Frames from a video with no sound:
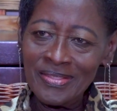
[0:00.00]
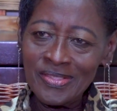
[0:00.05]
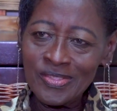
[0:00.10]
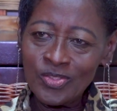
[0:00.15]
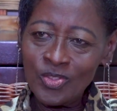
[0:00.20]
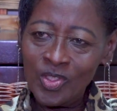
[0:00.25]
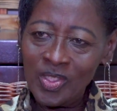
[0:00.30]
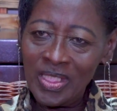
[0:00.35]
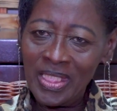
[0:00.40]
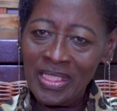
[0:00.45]

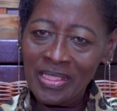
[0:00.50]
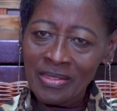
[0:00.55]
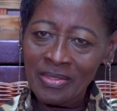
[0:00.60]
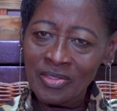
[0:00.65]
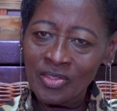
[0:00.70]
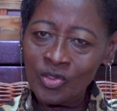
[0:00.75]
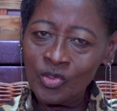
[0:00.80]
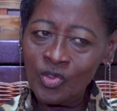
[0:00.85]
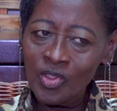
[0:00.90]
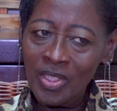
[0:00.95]
So I
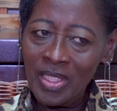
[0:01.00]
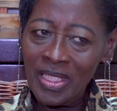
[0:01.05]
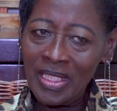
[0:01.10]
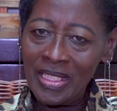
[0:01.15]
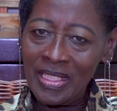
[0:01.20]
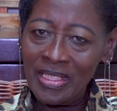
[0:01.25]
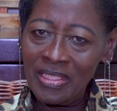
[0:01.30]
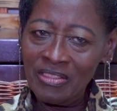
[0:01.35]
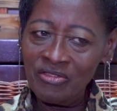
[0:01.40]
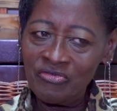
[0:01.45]
looked
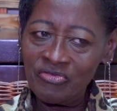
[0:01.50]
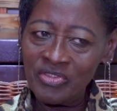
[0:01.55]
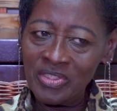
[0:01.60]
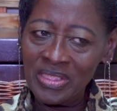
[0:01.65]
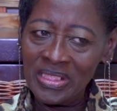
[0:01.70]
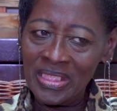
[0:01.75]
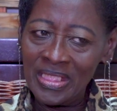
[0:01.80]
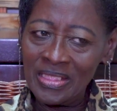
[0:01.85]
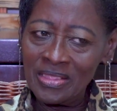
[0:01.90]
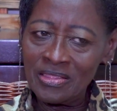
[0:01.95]
at the
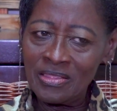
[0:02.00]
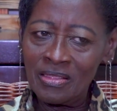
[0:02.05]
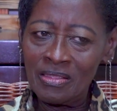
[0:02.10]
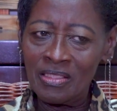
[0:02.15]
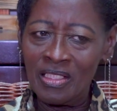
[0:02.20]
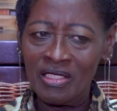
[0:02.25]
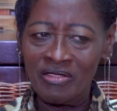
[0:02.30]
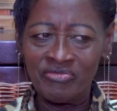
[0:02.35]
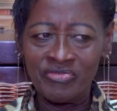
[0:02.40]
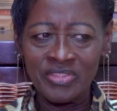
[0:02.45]
financial
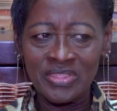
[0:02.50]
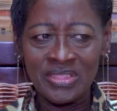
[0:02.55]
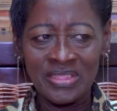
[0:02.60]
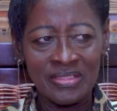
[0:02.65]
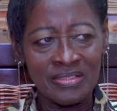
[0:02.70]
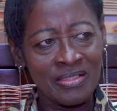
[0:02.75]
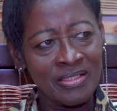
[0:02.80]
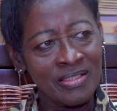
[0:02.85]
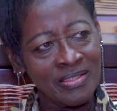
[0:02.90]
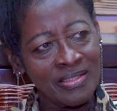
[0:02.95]

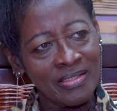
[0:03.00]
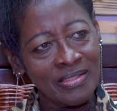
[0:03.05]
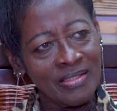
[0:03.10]
officer,